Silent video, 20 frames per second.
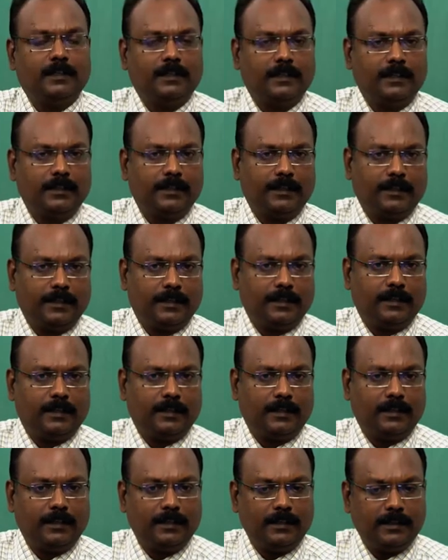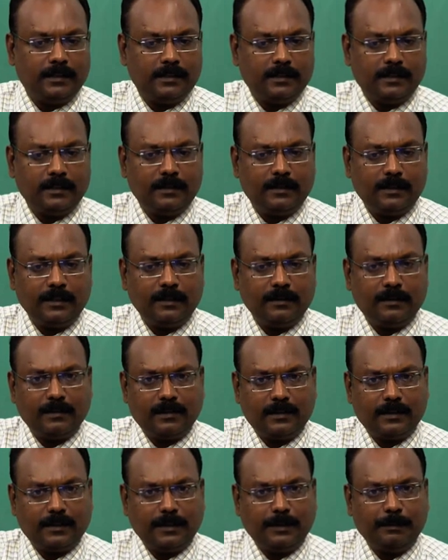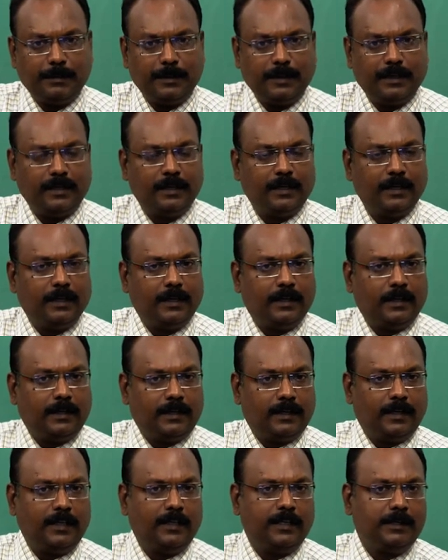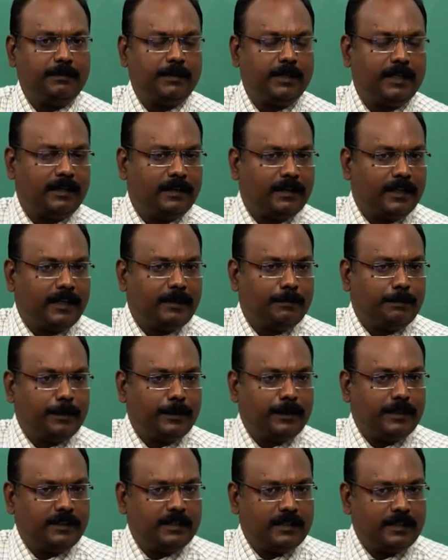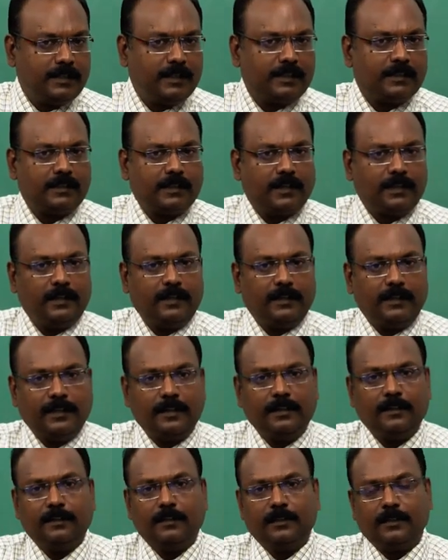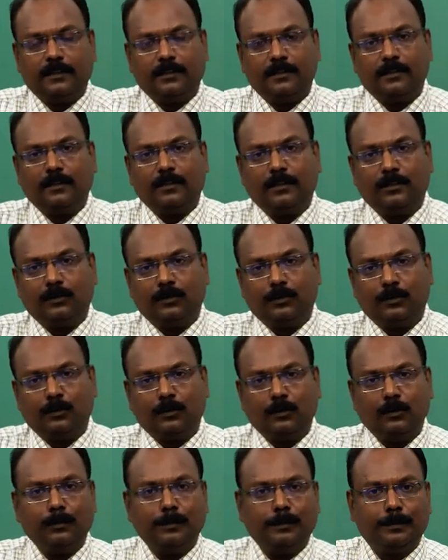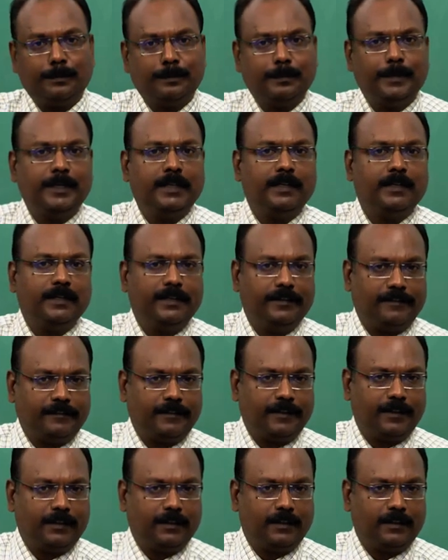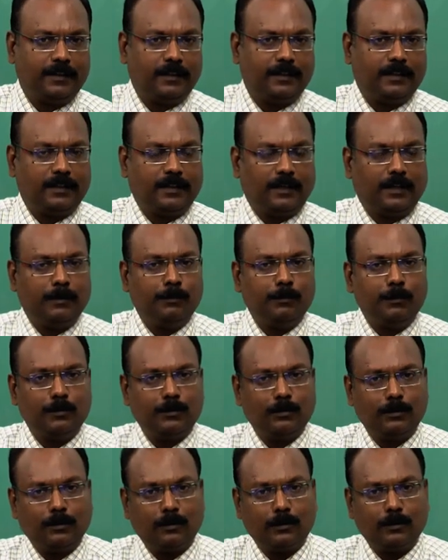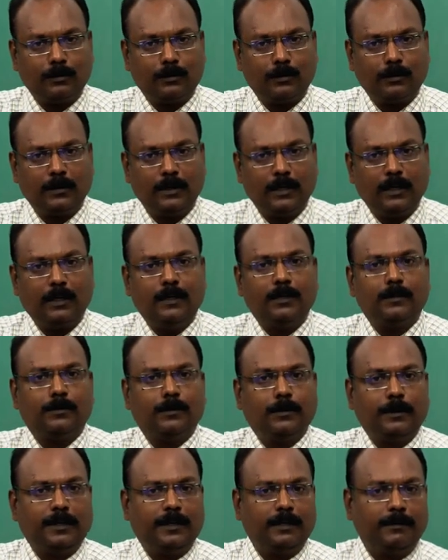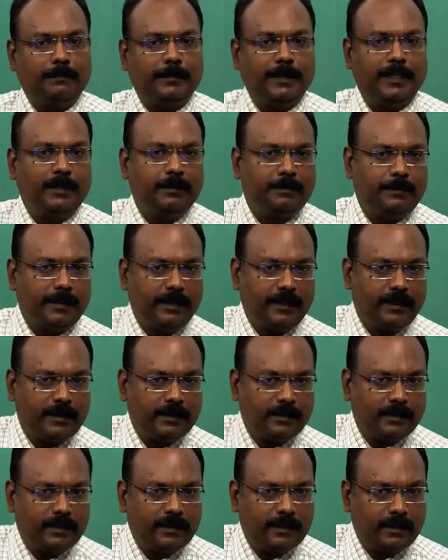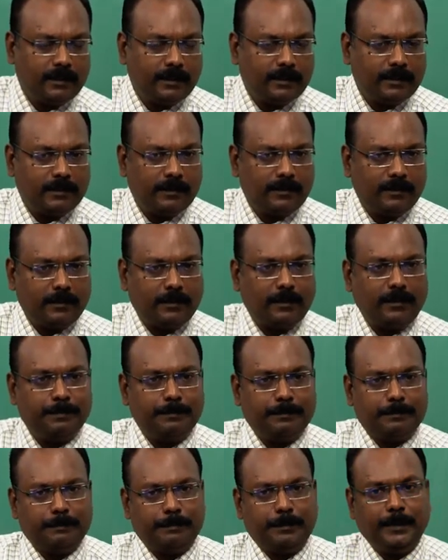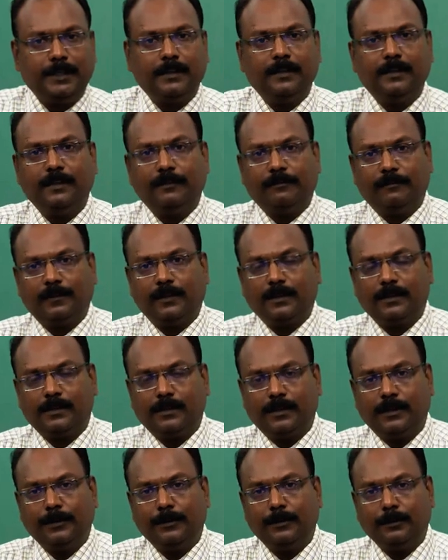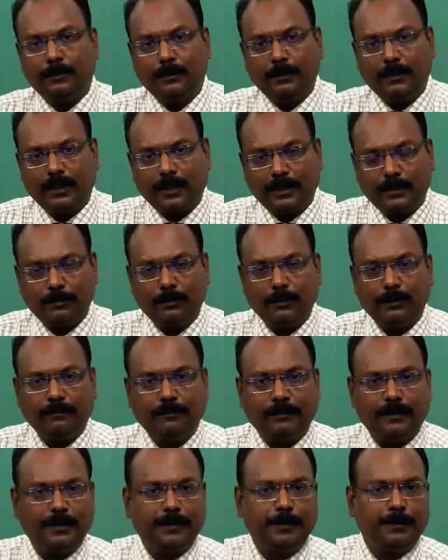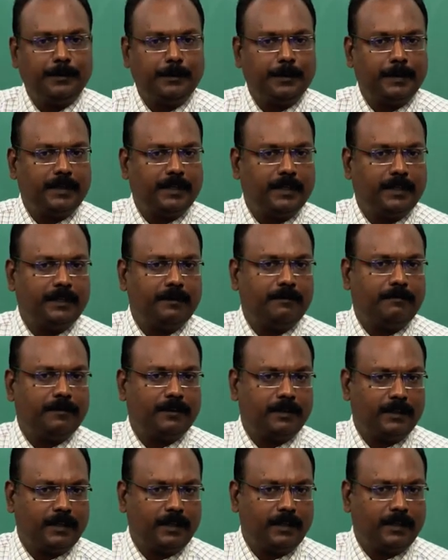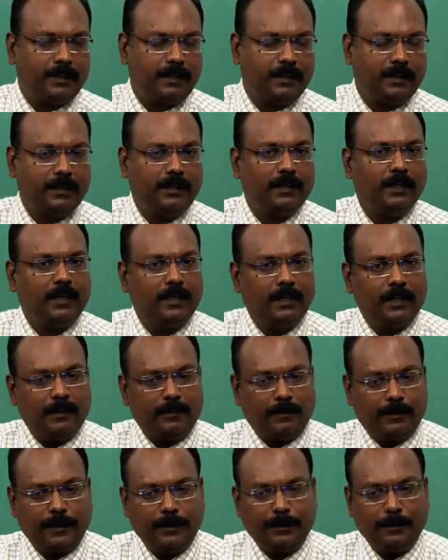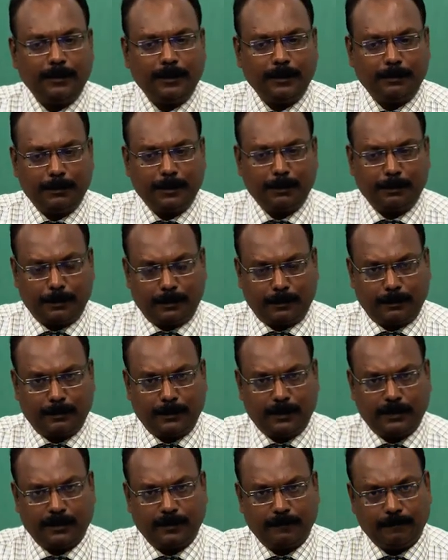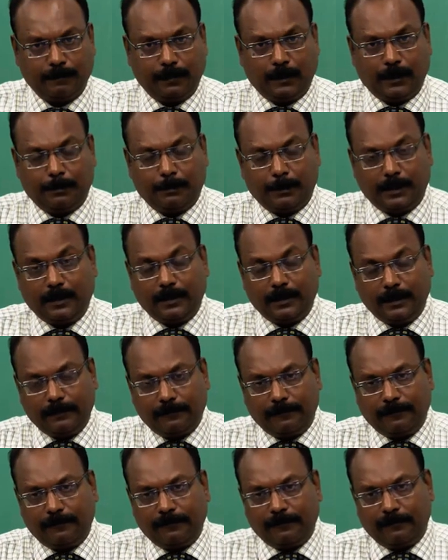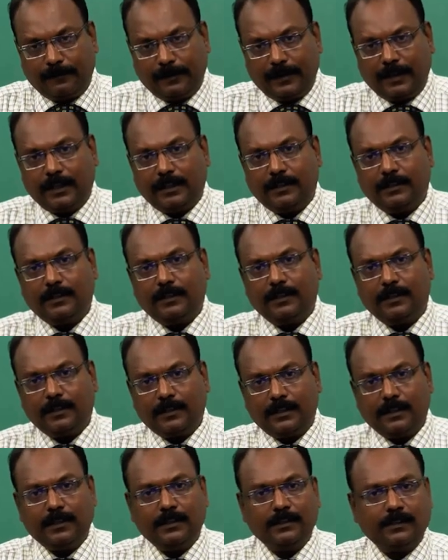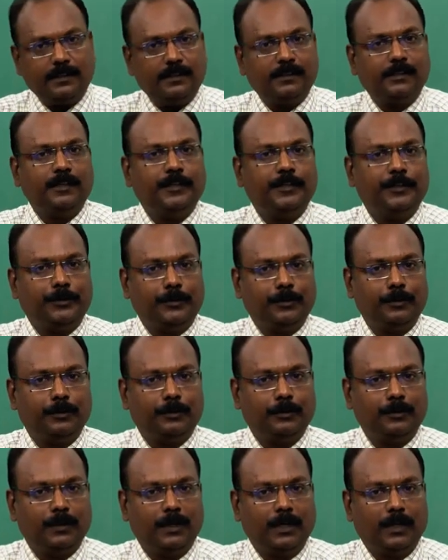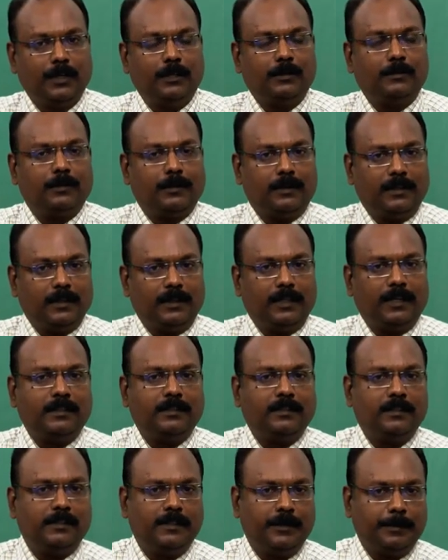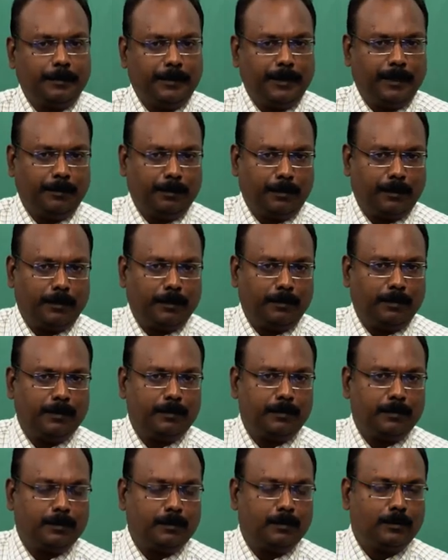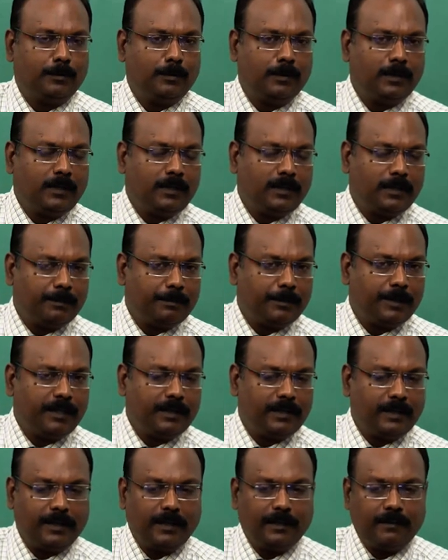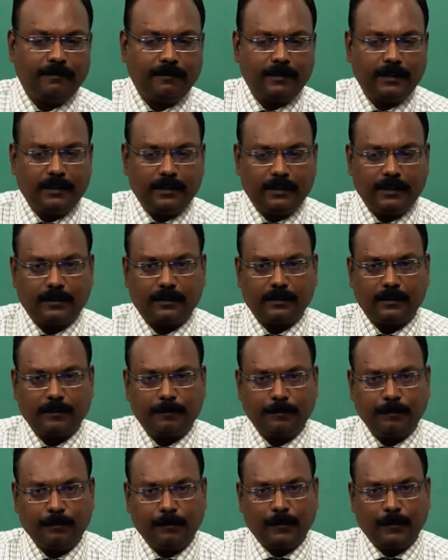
the other kid and then insisting on the CPA telling him that 9.6 and 10 it is not so big a difference it is almost close. So, you can make him realize that it is not a big difference and you could actually forgive your kid for that and then try to keep the promise. But if financial thing is an issue, so that is a separate problem. So, do not combine that with this